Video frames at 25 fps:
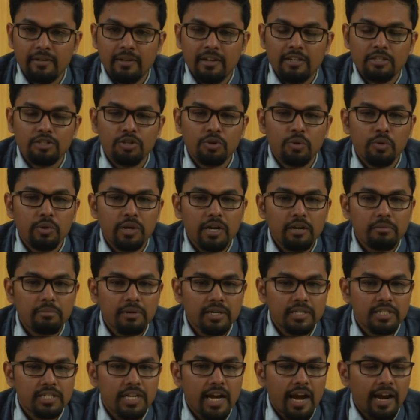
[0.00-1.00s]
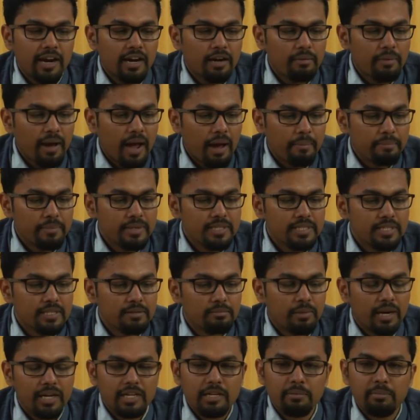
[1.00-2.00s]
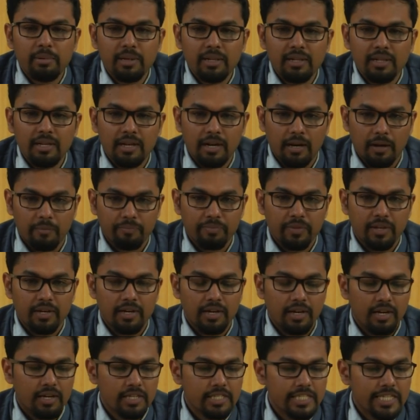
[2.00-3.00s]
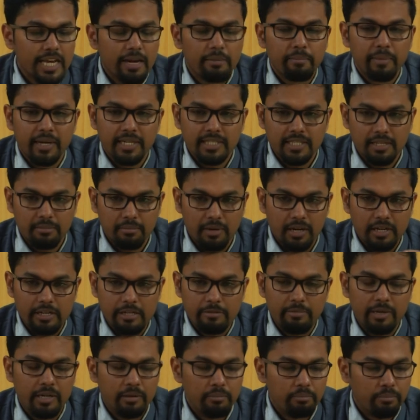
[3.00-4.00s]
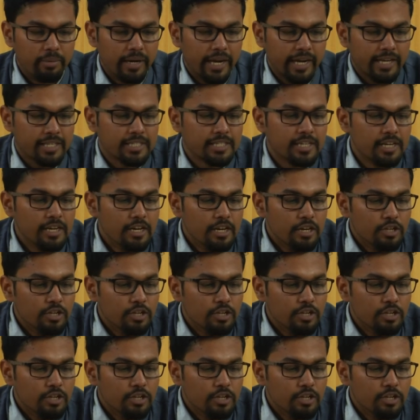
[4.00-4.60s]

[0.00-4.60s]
So, Gutenberg's diagram happens in multiple um, uh, segments and multiple breaks.